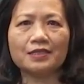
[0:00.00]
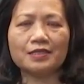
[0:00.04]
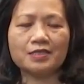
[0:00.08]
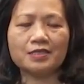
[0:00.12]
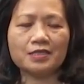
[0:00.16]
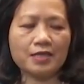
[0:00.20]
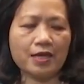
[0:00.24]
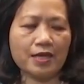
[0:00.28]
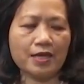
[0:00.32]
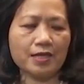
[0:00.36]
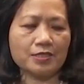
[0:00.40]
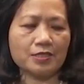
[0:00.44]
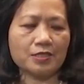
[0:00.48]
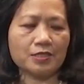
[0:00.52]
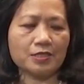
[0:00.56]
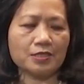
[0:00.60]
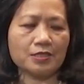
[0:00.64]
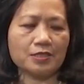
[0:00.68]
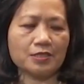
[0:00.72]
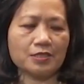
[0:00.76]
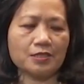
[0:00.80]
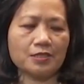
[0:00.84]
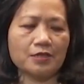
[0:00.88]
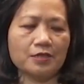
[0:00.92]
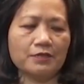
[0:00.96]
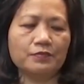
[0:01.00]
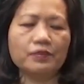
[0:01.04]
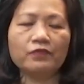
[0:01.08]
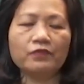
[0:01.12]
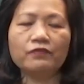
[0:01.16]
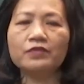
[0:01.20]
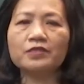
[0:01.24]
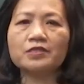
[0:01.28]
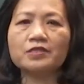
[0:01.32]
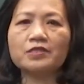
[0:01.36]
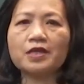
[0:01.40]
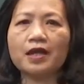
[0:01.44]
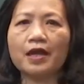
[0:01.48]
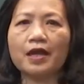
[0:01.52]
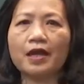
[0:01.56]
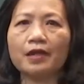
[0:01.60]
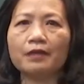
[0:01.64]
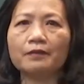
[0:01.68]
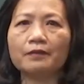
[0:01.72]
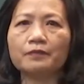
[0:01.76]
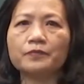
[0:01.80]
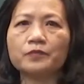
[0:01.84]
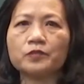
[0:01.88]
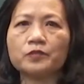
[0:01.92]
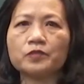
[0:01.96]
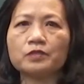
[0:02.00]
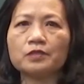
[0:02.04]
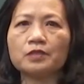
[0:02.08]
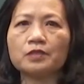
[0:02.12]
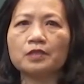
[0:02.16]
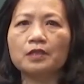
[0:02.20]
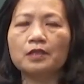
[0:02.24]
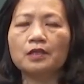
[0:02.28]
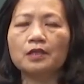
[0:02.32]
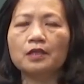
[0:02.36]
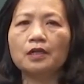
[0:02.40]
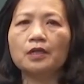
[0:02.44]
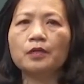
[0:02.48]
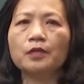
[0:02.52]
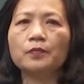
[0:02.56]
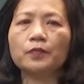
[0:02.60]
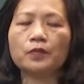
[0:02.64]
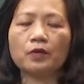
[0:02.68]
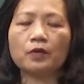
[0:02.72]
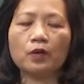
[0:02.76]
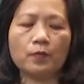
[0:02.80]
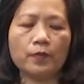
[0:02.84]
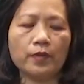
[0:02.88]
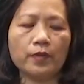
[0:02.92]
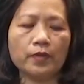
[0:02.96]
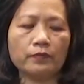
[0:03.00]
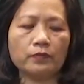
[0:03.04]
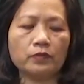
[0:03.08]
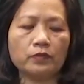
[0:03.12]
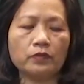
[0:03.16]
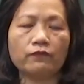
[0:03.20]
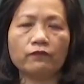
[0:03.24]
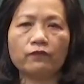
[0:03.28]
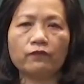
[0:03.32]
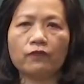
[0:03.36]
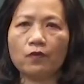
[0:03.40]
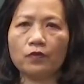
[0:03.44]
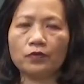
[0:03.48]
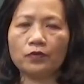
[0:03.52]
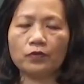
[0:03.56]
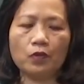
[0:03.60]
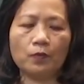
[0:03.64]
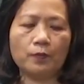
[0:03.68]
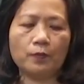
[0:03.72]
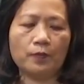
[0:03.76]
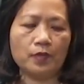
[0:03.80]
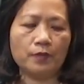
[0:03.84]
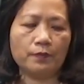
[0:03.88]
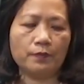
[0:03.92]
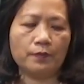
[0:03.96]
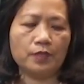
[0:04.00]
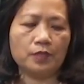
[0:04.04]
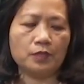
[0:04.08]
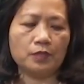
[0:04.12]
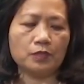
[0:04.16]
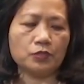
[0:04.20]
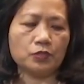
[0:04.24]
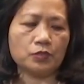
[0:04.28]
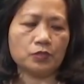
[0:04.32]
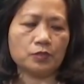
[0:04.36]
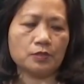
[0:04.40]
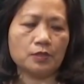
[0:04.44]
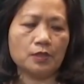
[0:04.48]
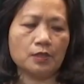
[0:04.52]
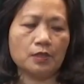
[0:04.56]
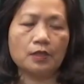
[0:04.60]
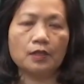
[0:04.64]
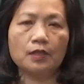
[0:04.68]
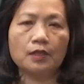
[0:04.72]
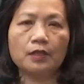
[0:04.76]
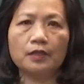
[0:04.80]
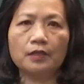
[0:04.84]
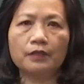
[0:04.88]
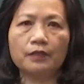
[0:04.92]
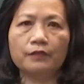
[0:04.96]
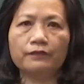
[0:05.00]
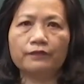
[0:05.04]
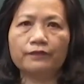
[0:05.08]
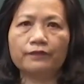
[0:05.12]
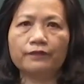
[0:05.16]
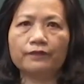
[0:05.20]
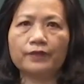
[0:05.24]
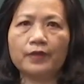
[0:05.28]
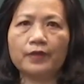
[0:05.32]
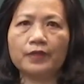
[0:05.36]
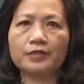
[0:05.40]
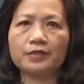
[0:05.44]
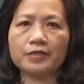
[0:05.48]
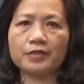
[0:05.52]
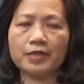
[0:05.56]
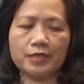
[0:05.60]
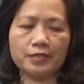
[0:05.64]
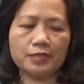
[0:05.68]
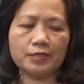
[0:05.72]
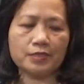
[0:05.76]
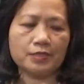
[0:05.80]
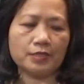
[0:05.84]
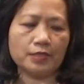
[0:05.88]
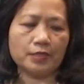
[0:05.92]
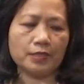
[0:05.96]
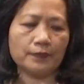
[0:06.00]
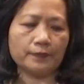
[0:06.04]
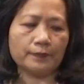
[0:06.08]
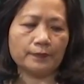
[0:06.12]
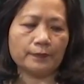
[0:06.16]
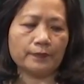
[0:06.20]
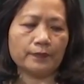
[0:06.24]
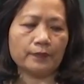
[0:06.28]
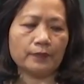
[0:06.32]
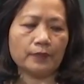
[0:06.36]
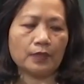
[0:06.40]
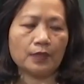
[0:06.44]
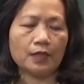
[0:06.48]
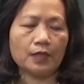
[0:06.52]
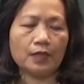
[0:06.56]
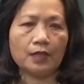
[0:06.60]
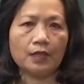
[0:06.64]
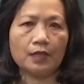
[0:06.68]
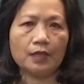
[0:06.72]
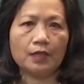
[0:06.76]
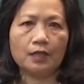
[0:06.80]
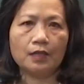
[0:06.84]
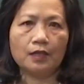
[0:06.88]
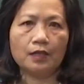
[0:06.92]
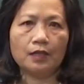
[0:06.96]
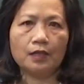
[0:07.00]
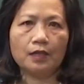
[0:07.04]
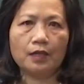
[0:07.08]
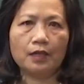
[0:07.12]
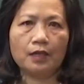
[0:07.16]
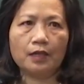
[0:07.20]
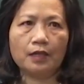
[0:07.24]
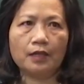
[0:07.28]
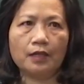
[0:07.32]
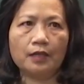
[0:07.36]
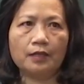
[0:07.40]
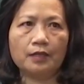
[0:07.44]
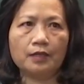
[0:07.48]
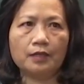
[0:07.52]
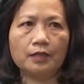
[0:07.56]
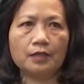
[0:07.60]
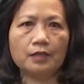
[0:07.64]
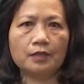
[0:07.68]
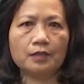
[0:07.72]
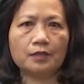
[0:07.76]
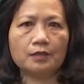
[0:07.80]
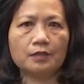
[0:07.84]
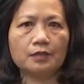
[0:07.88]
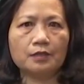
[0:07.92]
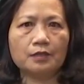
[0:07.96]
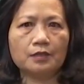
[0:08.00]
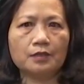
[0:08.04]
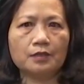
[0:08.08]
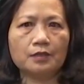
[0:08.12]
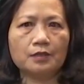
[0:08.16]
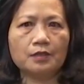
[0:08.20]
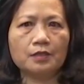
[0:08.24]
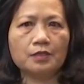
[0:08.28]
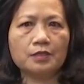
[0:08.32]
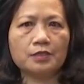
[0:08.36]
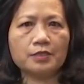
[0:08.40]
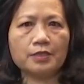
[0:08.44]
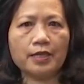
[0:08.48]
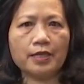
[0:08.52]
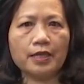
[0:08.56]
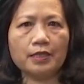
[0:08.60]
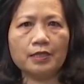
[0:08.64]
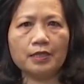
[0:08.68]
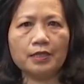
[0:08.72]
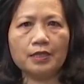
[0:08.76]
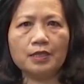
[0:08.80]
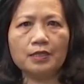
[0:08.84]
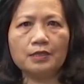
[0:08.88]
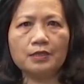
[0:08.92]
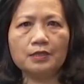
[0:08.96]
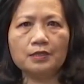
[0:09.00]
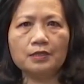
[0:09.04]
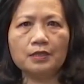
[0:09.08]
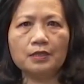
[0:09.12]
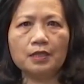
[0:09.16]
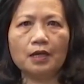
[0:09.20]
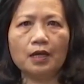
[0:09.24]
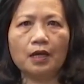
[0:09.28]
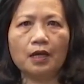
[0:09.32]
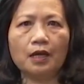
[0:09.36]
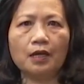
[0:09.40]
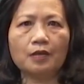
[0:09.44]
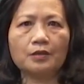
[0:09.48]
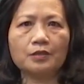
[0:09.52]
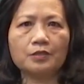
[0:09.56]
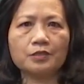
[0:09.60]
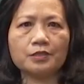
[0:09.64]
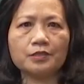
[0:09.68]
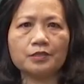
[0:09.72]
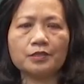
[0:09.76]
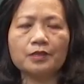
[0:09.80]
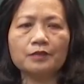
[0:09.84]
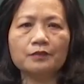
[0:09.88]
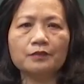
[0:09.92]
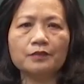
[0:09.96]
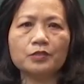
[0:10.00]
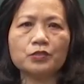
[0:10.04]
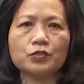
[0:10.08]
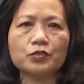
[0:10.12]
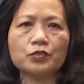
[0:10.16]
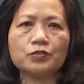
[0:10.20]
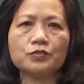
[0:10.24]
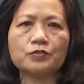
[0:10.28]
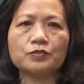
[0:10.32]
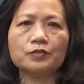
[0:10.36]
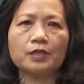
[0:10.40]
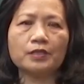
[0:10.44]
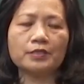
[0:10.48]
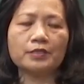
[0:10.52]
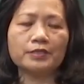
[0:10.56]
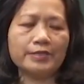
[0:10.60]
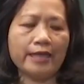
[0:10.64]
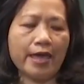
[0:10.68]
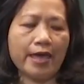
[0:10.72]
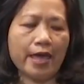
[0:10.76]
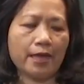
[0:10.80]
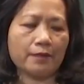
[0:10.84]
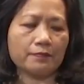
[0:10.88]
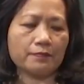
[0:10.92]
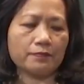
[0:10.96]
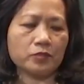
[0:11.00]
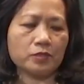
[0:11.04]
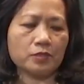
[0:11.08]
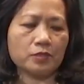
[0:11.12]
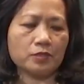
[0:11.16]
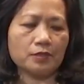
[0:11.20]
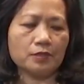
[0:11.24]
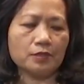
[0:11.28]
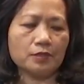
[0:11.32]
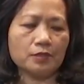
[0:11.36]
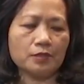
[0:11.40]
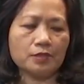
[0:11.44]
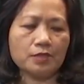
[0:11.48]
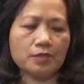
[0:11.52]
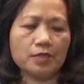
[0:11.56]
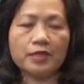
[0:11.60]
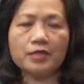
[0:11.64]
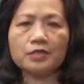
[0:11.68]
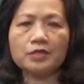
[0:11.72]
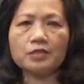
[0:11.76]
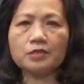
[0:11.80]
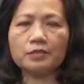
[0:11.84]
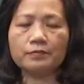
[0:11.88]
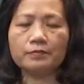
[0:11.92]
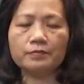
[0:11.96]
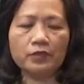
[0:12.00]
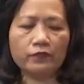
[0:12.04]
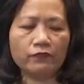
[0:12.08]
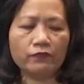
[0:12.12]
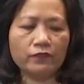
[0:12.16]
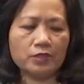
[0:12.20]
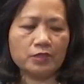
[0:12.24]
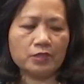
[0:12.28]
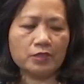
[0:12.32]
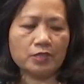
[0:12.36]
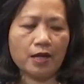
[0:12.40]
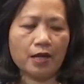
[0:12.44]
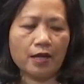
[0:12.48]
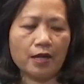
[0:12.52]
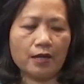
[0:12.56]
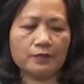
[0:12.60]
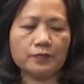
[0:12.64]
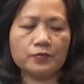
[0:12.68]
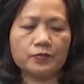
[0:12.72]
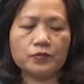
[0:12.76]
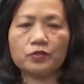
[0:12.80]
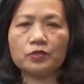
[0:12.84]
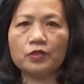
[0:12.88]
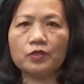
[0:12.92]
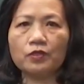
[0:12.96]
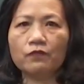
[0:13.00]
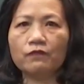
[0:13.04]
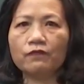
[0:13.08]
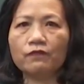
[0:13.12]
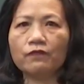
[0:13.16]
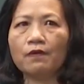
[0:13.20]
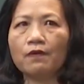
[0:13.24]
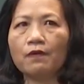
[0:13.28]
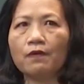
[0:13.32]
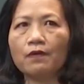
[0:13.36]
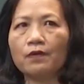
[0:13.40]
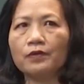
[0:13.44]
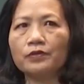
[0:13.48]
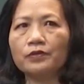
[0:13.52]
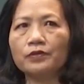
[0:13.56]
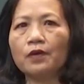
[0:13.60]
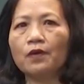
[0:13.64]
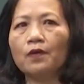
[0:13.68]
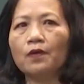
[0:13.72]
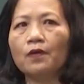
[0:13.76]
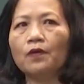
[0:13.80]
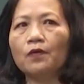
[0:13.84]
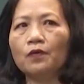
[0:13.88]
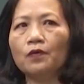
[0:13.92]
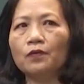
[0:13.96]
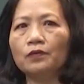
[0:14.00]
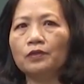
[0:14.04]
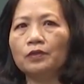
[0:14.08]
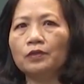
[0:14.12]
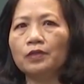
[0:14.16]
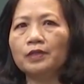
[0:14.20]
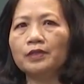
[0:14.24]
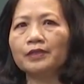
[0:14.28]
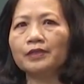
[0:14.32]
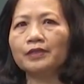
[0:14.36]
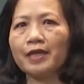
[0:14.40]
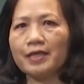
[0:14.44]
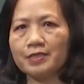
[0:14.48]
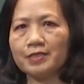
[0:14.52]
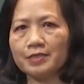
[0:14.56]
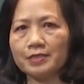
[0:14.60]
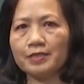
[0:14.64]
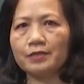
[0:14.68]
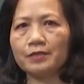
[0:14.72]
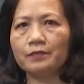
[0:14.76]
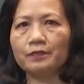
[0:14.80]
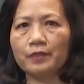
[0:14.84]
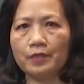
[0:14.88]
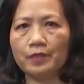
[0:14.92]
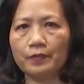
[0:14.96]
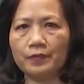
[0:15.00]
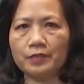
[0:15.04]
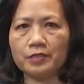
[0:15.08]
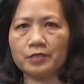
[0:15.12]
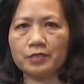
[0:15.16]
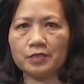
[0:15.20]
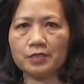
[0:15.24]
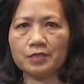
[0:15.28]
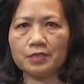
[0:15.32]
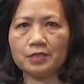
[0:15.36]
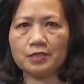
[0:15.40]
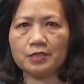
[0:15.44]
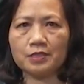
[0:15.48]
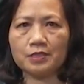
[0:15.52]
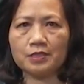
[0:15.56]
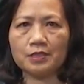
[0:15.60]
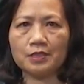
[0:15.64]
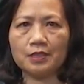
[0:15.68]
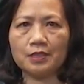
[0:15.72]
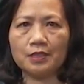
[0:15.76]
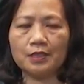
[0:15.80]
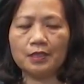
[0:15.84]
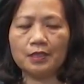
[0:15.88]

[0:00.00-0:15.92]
tests of different types appropriate for your purpose of testing. And the second skill is to adapt tests of different types for your own testing purposes.